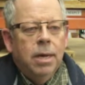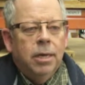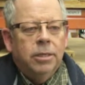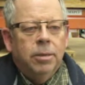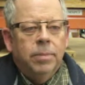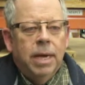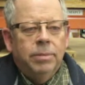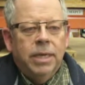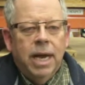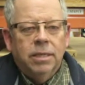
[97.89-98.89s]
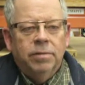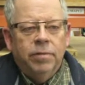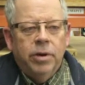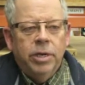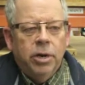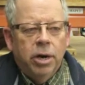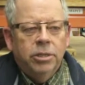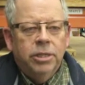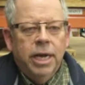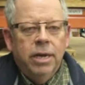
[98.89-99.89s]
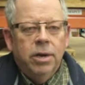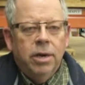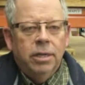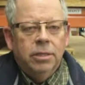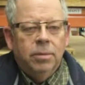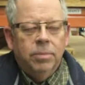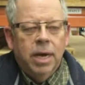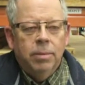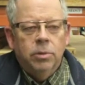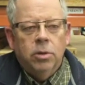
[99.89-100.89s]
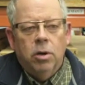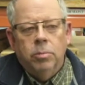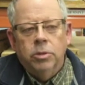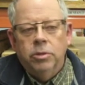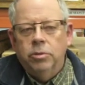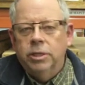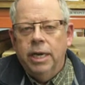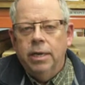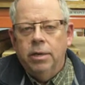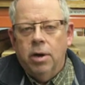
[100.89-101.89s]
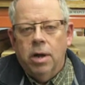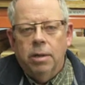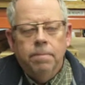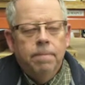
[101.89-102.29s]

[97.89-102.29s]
Sometimes it has a very dark stain on it, sometimes almost no stain at all.